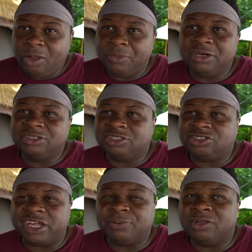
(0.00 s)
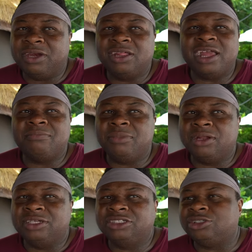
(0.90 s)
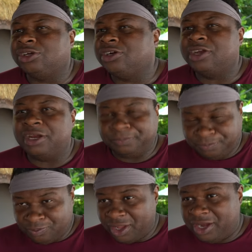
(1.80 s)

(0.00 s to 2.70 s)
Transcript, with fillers: Paneer is a staple in many like Middle Eastern and